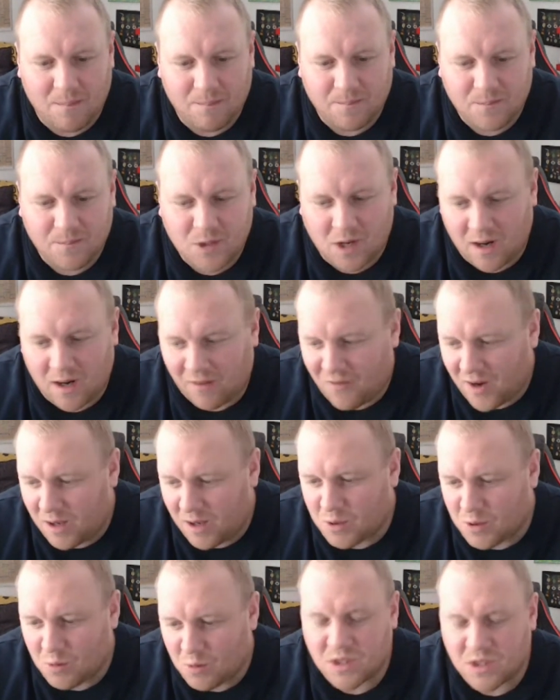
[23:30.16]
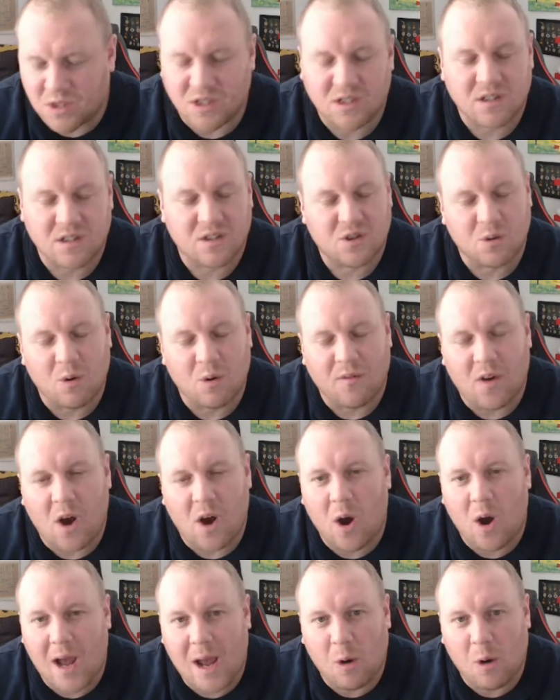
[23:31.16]
Charlie Fellowes' horses sort
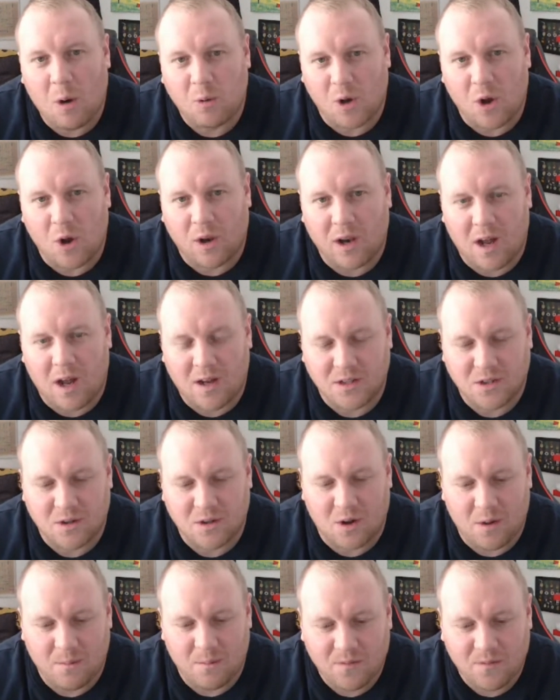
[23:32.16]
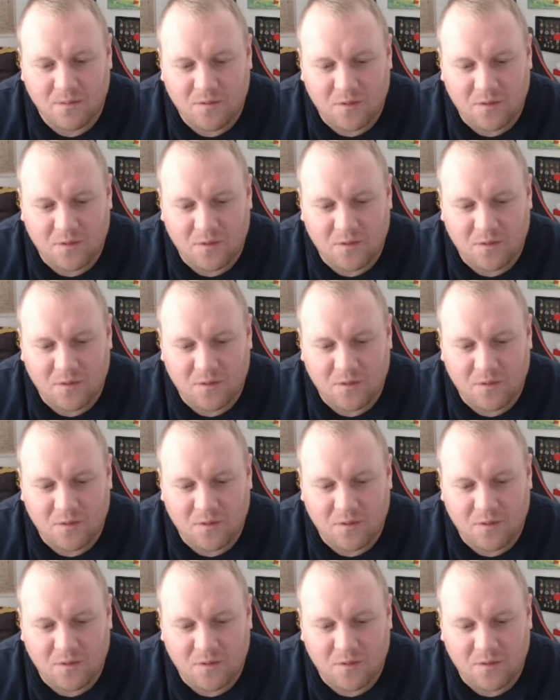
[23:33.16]
of held on last time